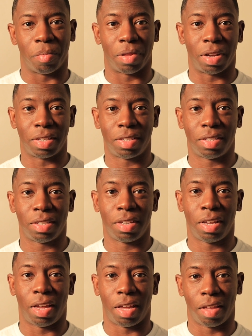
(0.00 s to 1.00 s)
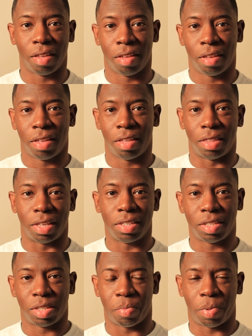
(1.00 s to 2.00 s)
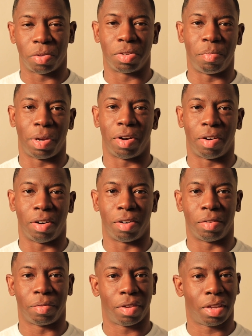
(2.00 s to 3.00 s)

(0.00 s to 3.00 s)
Plus, this is supposed to mirror